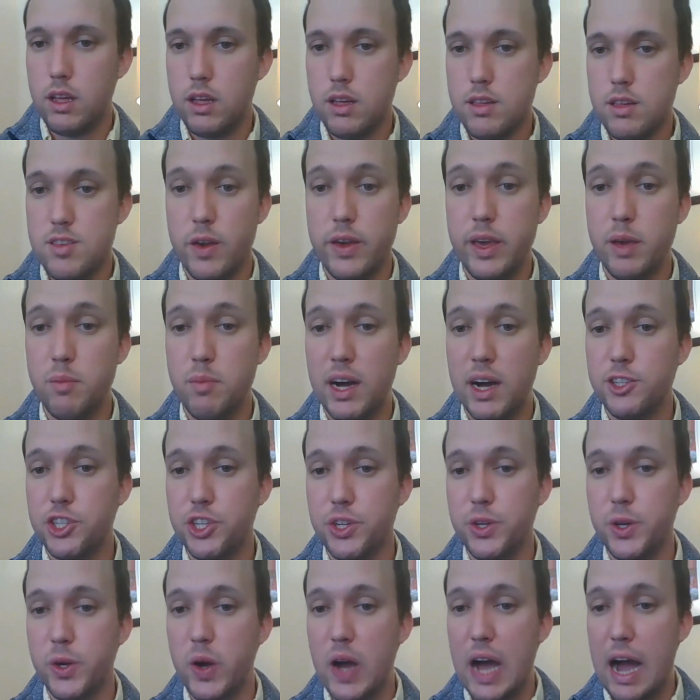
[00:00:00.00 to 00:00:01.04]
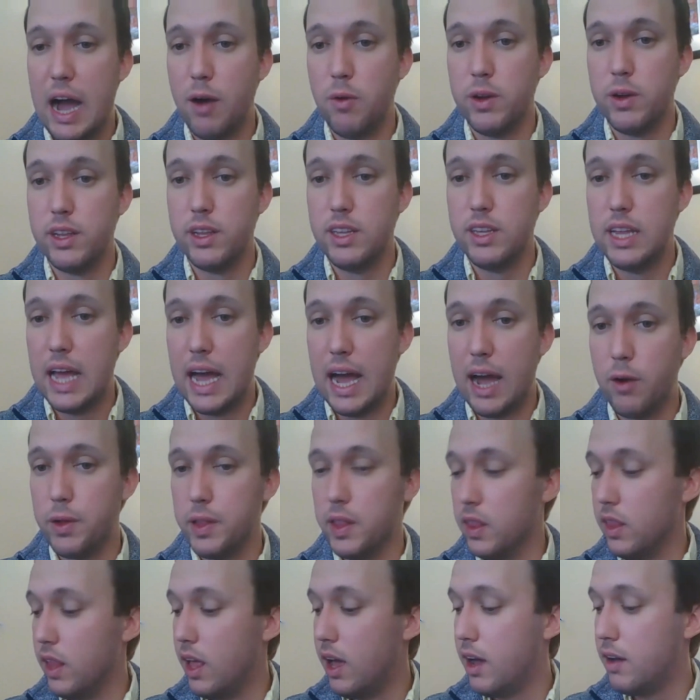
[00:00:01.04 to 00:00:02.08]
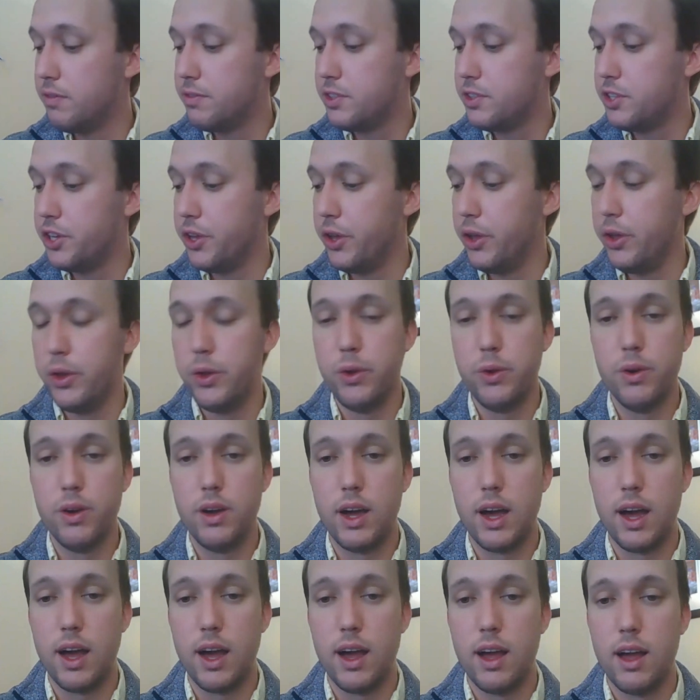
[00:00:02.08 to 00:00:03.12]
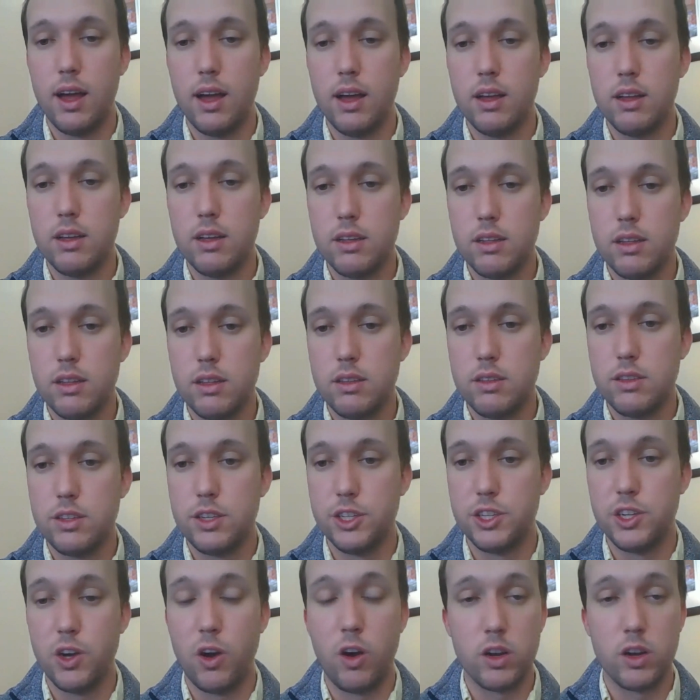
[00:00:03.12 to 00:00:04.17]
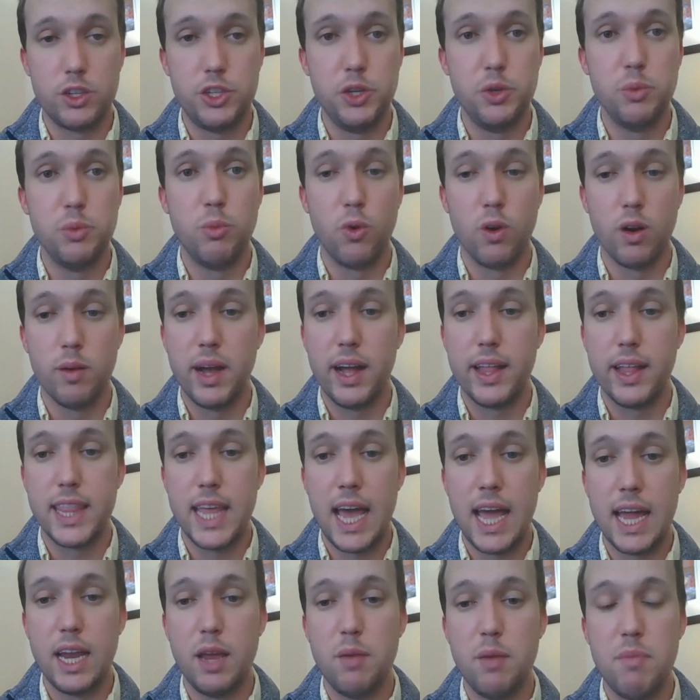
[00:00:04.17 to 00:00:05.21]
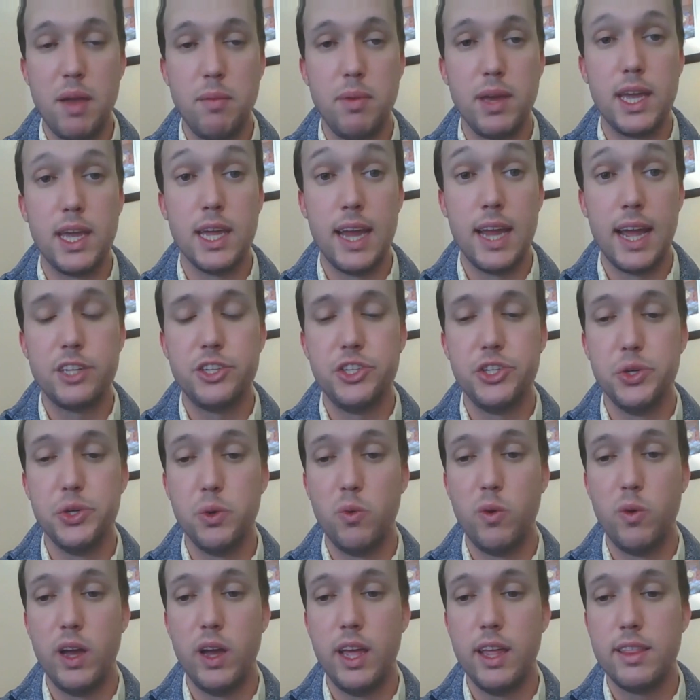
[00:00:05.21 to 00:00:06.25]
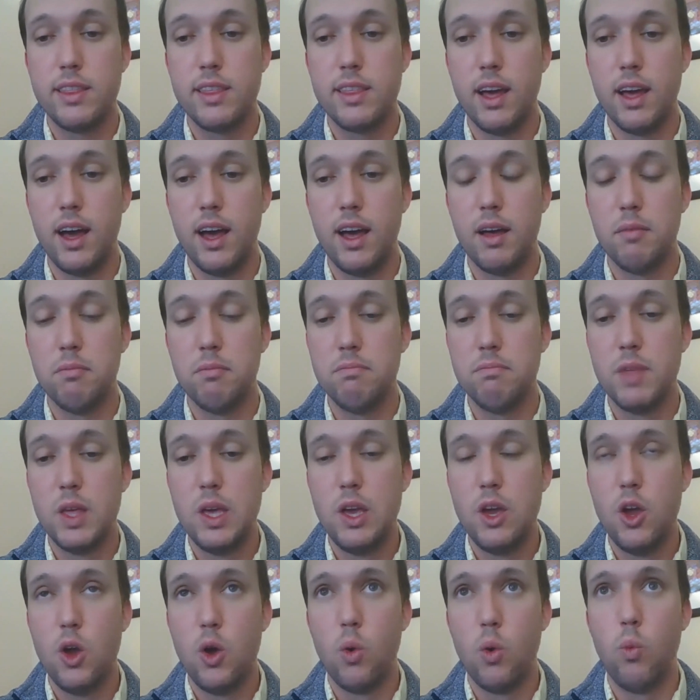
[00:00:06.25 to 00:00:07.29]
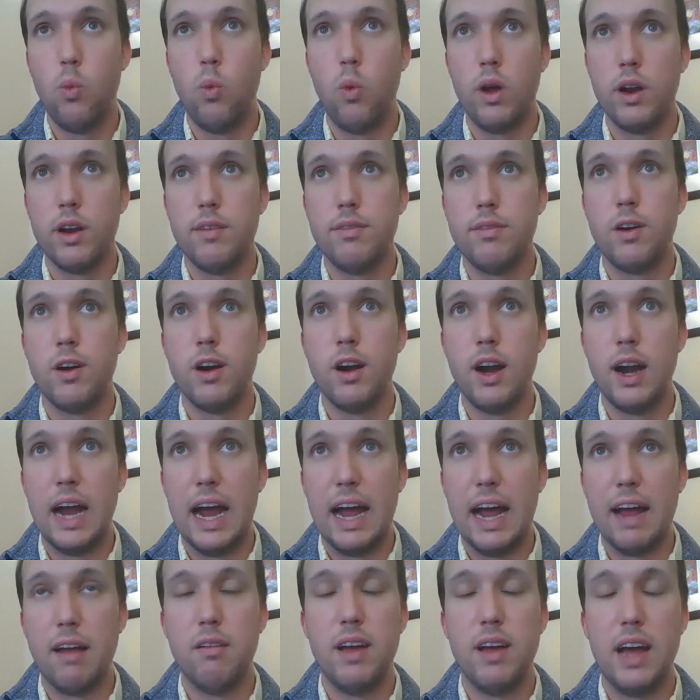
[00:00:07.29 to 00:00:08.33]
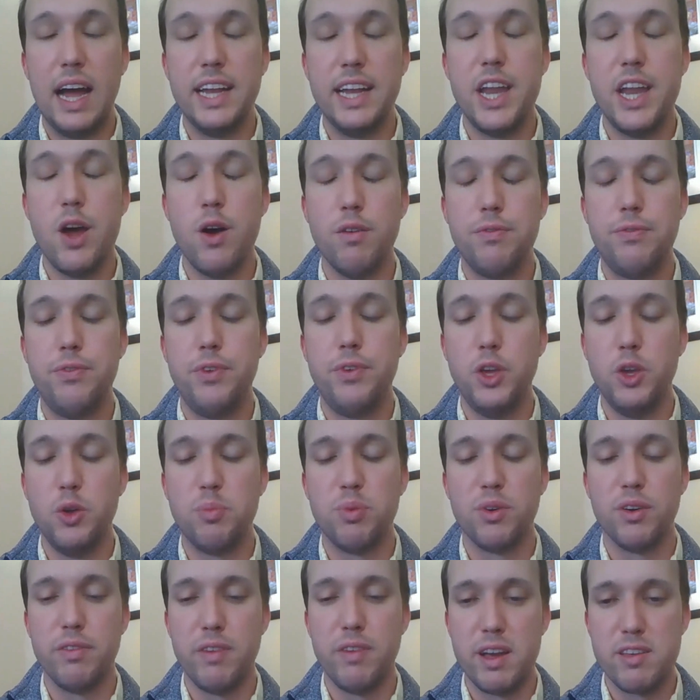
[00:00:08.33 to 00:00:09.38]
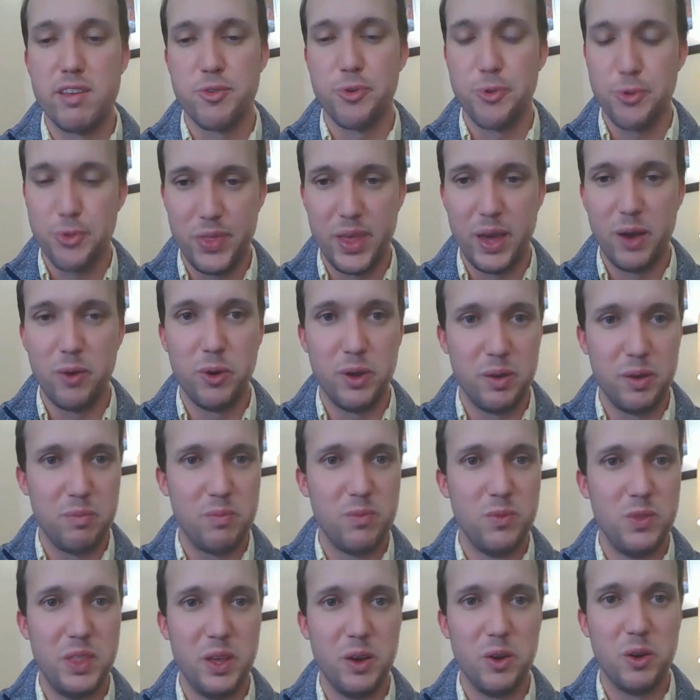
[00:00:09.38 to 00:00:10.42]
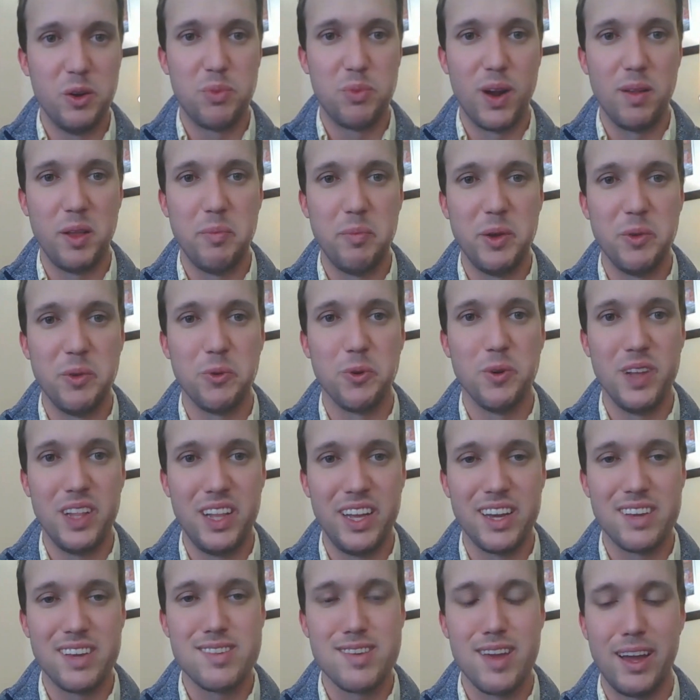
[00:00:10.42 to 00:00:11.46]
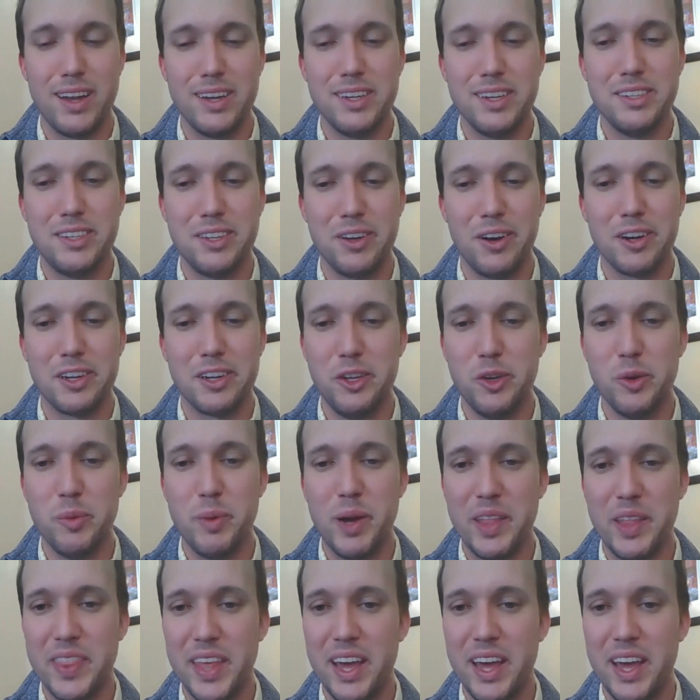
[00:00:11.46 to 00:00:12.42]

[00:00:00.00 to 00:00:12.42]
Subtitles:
So Himanshu, I would love to talk to you more about that and maybe connect you with one of our. I know a few professors that would probably be really excited to talk to you about